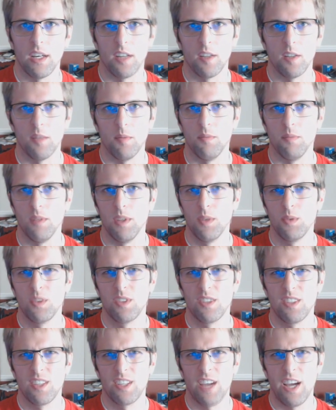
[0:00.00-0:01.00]
it
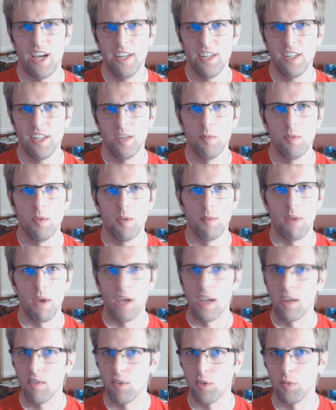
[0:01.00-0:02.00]
was kind of going to be a
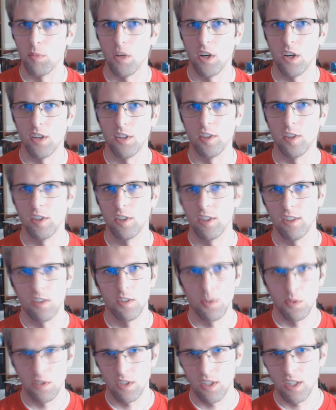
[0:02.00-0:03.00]
pain for modders
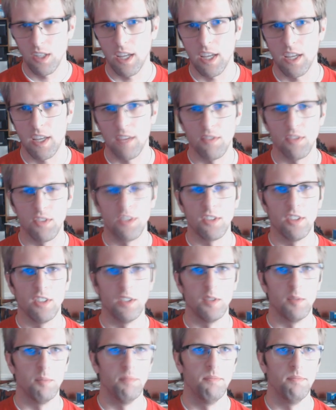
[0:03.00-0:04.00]
because it was going to have
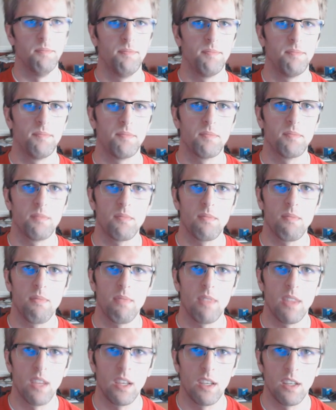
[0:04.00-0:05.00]
some
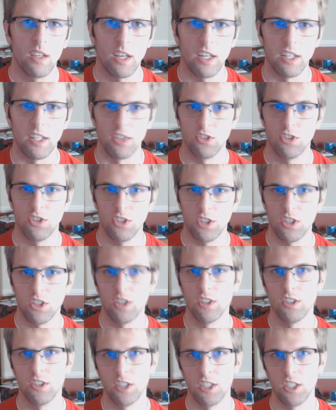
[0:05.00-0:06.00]
kind of
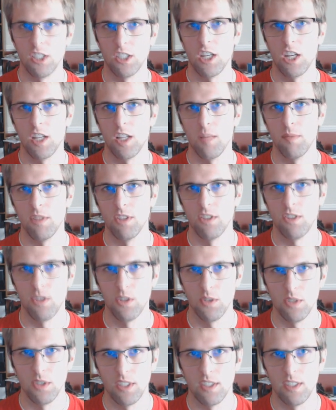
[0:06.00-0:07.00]
circular-ish elements
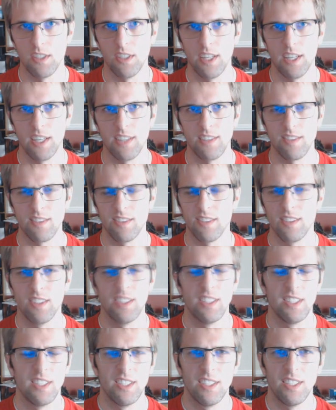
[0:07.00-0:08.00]
to it, and that's